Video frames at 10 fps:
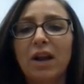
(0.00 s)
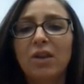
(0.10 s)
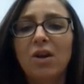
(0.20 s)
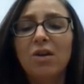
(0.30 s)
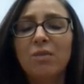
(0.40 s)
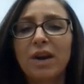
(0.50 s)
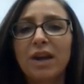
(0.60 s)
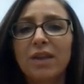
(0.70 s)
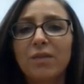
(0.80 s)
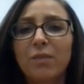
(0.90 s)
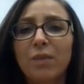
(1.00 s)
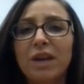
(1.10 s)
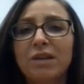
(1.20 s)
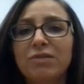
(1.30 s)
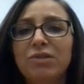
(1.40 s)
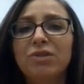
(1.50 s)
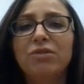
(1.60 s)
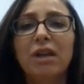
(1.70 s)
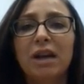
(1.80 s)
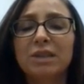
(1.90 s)
Along with, we do
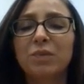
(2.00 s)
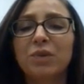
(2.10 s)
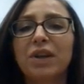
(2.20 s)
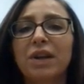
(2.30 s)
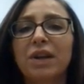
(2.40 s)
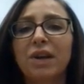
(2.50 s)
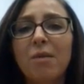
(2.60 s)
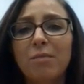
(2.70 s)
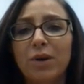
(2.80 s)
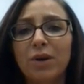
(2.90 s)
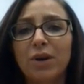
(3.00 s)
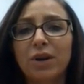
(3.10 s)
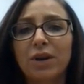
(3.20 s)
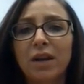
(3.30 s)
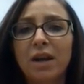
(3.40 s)
classwork in a comp book.